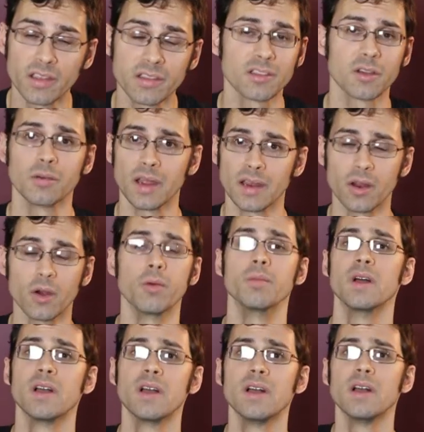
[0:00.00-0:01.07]
so I know
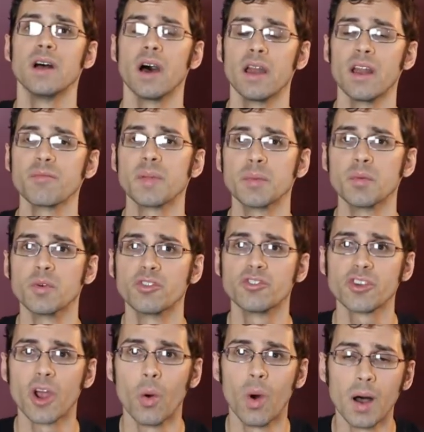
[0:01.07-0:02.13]
enough people would
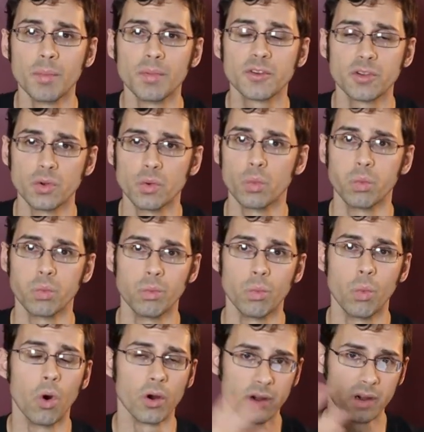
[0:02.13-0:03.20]
show up to
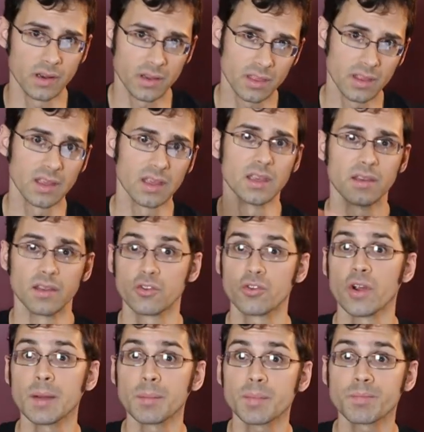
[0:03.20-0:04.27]
warrant the
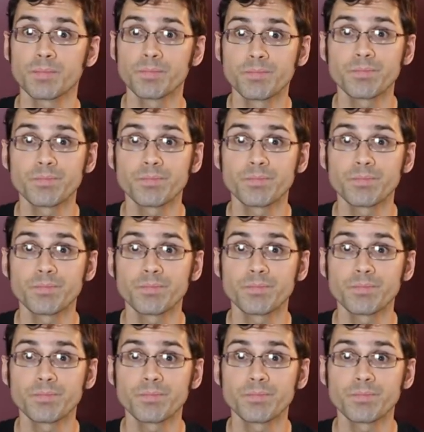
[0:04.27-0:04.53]
trip.